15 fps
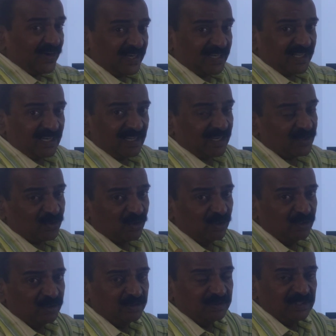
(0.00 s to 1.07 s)
fertile, I
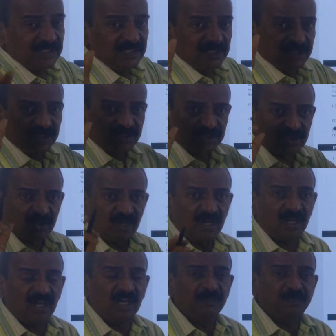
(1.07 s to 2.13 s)
told you.
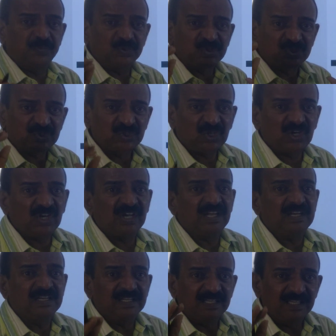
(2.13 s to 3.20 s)
Top
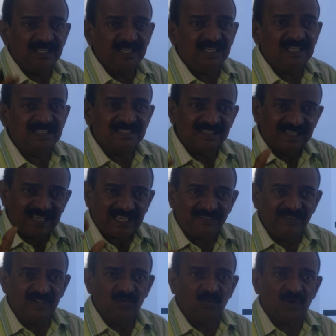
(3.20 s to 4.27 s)
soil is
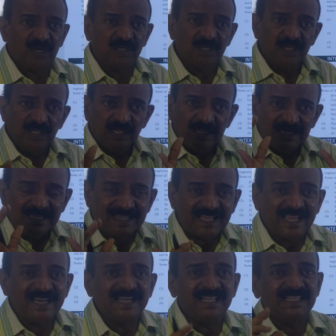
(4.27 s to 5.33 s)
having what?
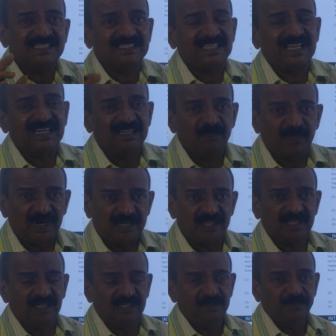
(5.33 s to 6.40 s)
Tiny sand
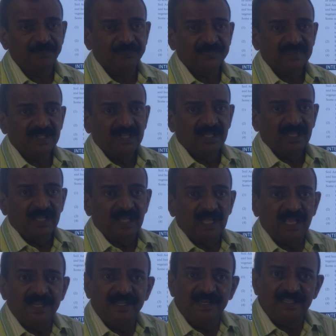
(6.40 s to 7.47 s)
particle,
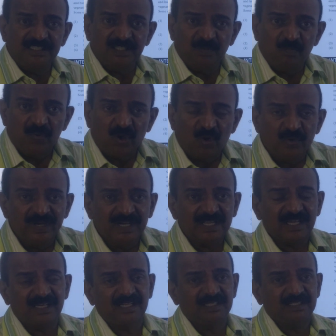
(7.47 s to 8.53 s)
and it is brown in
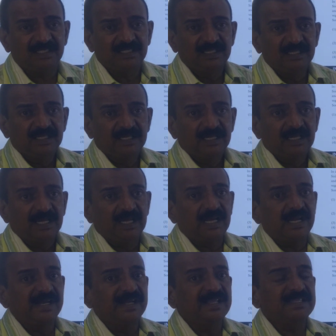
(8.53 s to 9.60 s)
color,
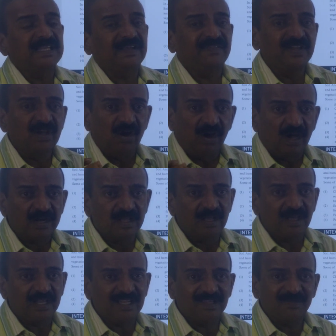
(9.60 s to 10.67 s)
and it is having
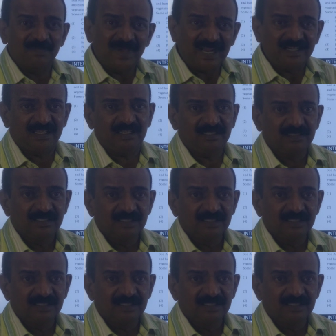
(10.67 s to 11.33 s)
organic matter,